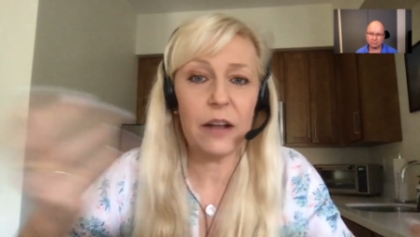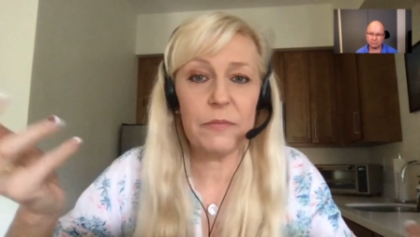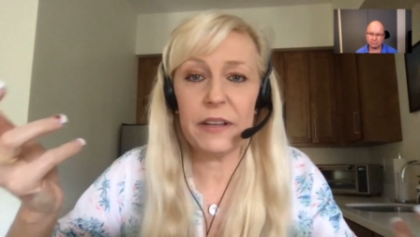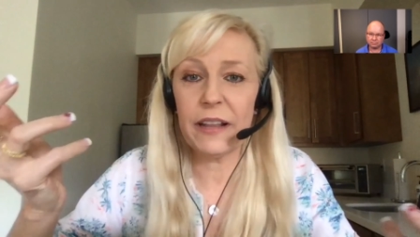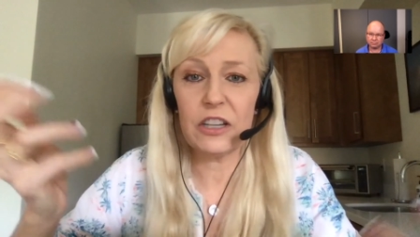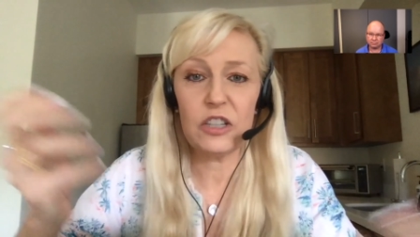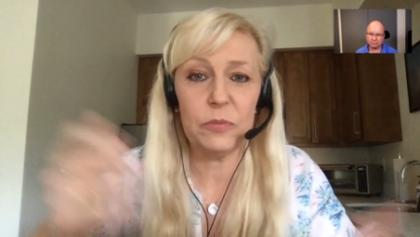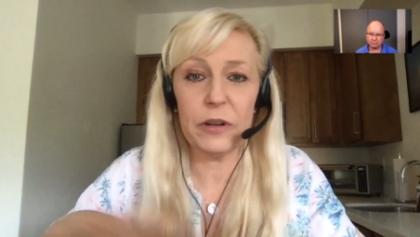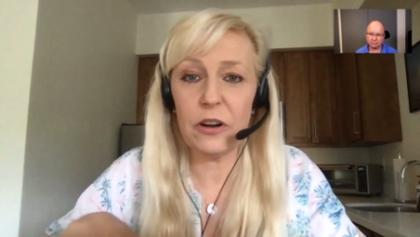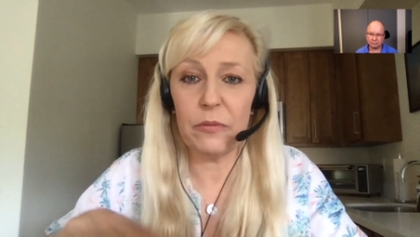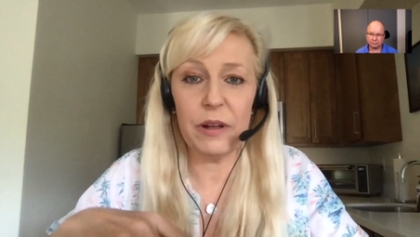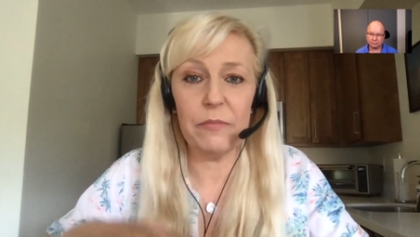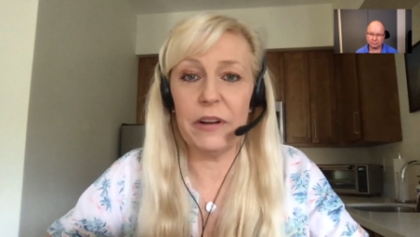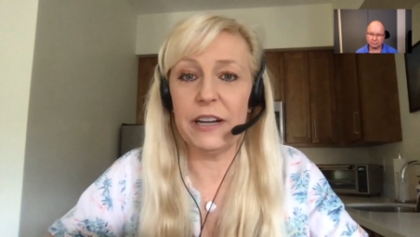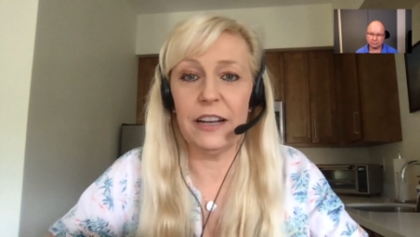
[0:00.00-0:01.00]
They had me like
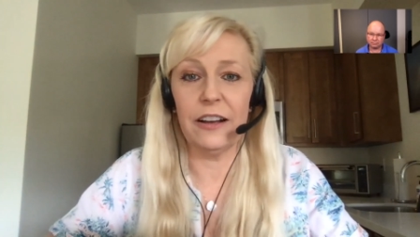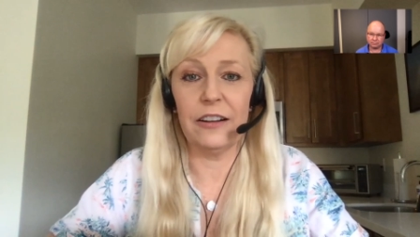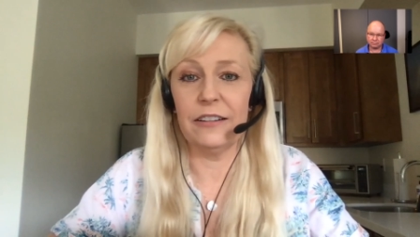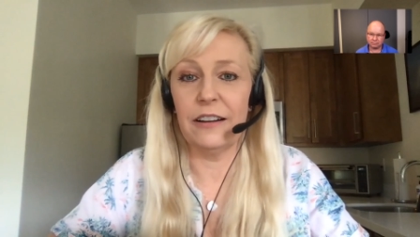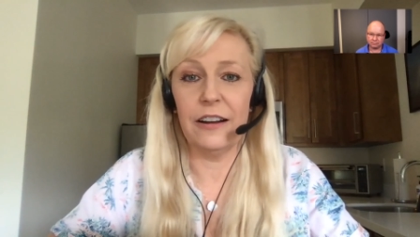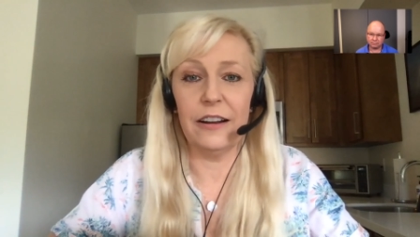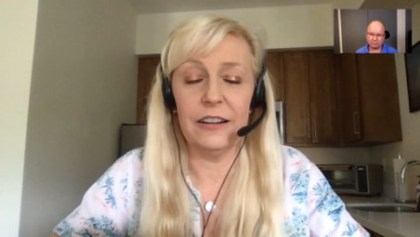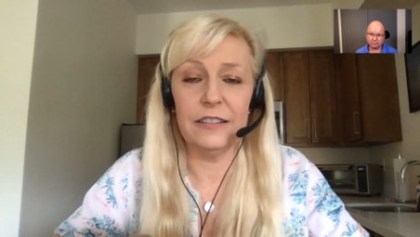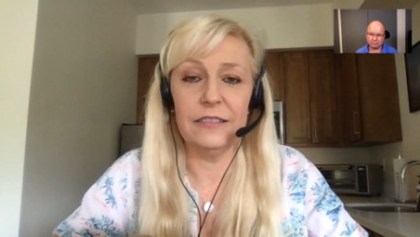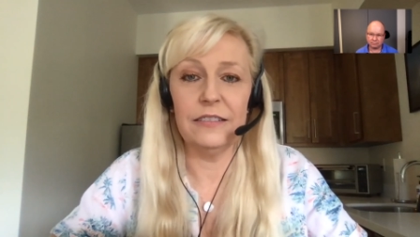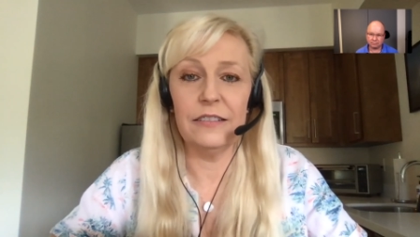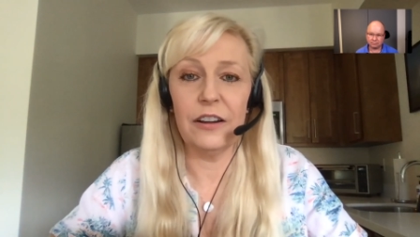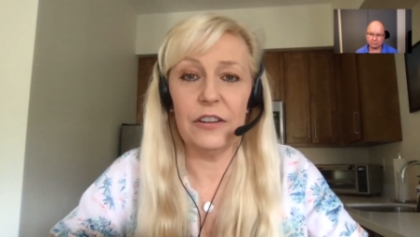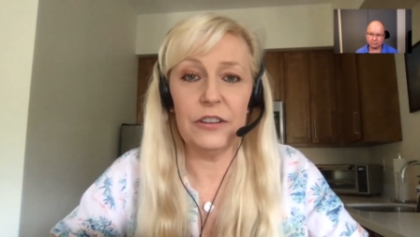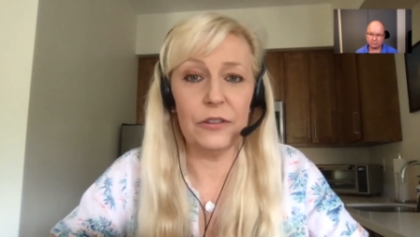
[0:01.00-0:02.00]
spend all my money on,
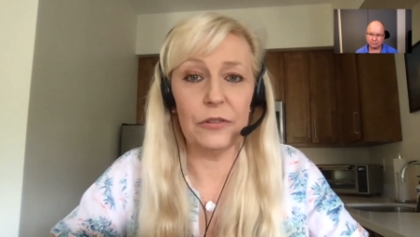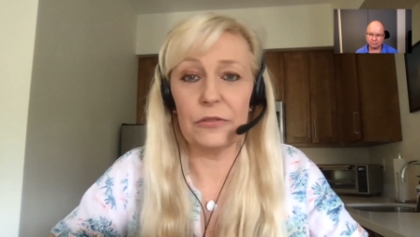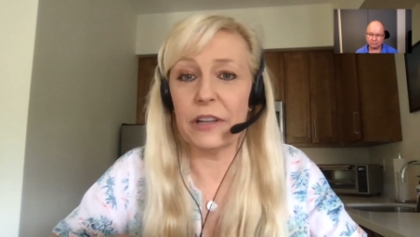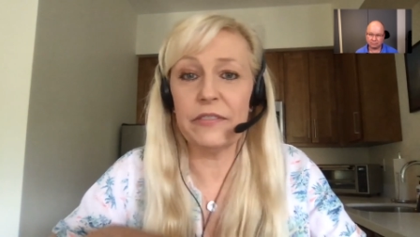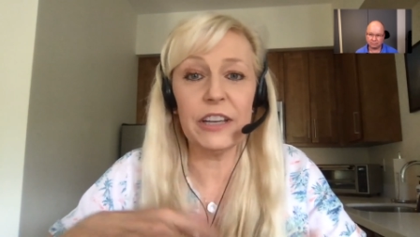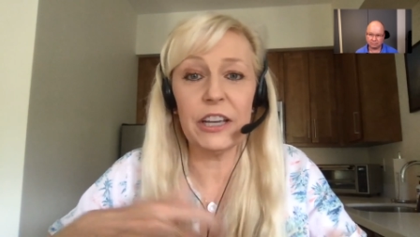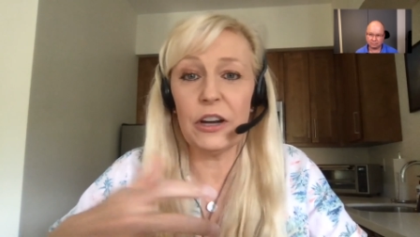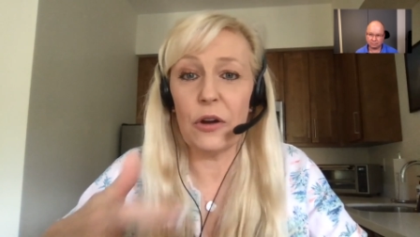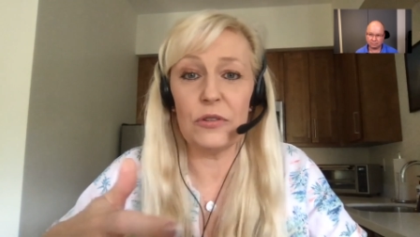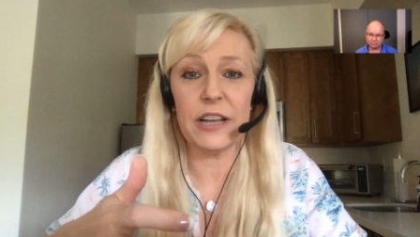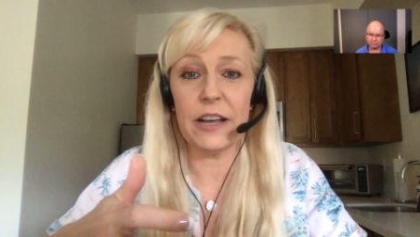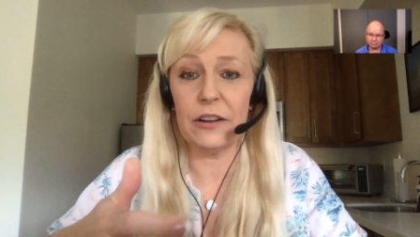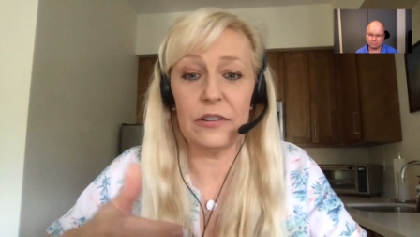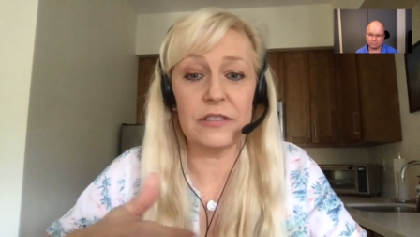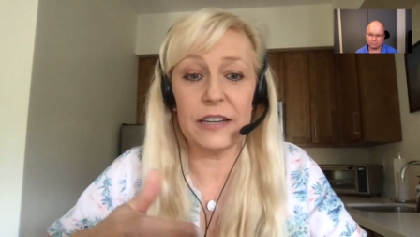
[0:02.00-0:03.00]
on, you know, living in
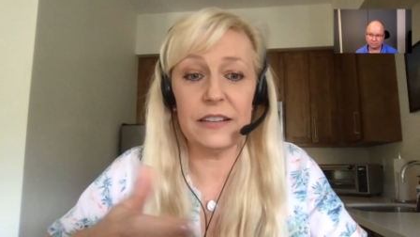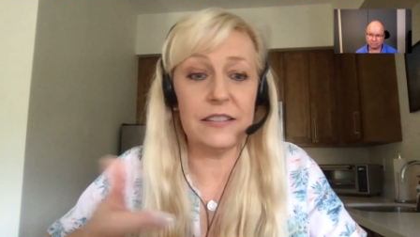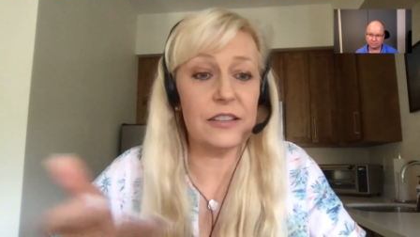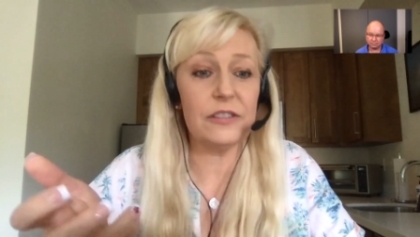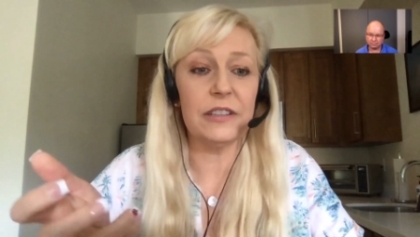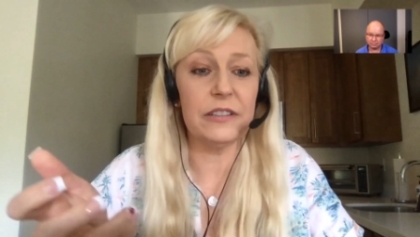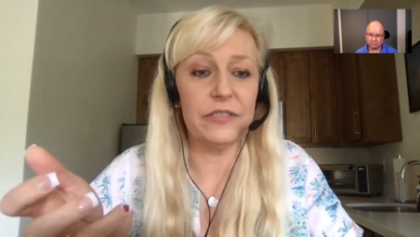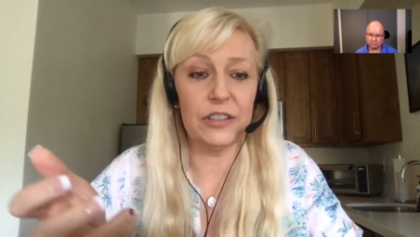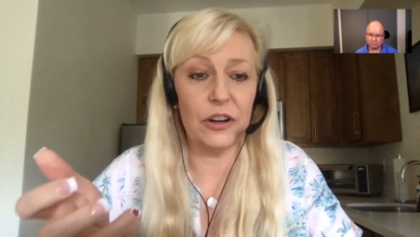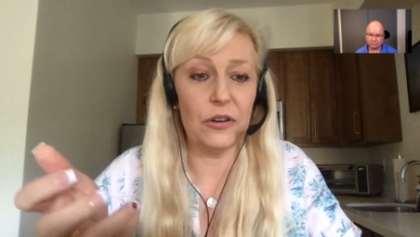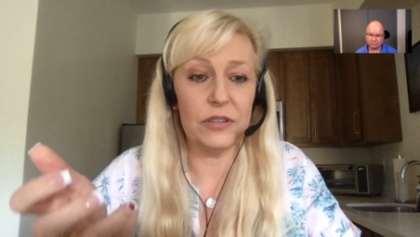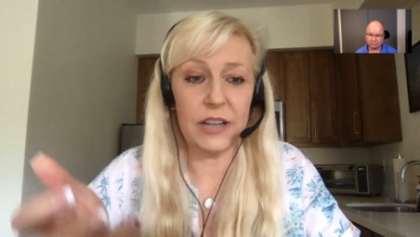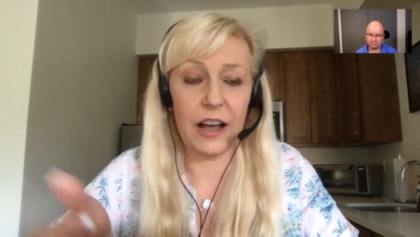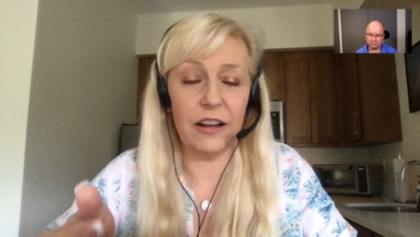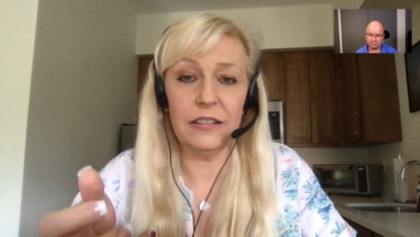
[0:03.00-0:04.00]
hotels. I still live
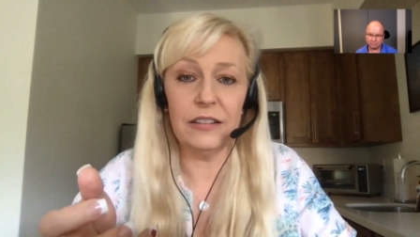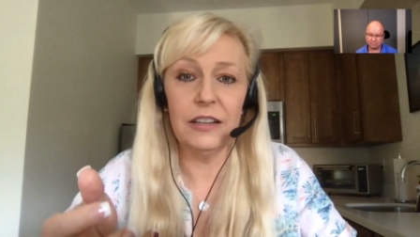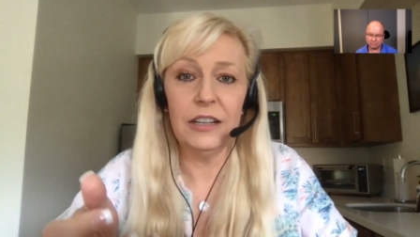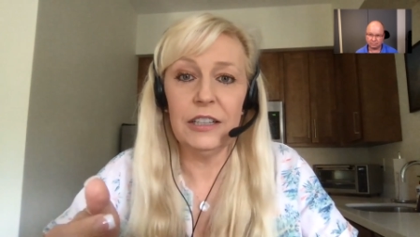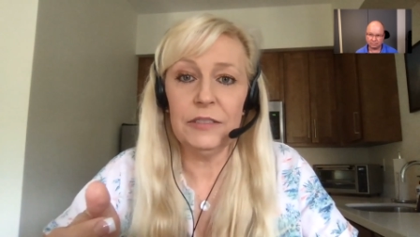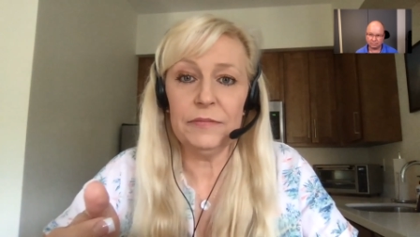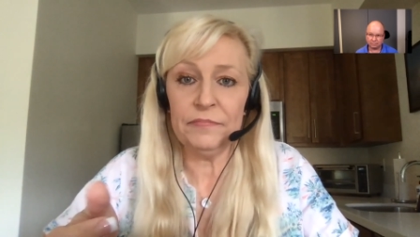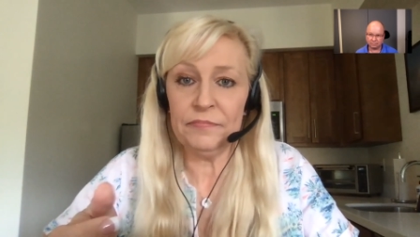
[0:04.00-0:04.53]
in a hotel.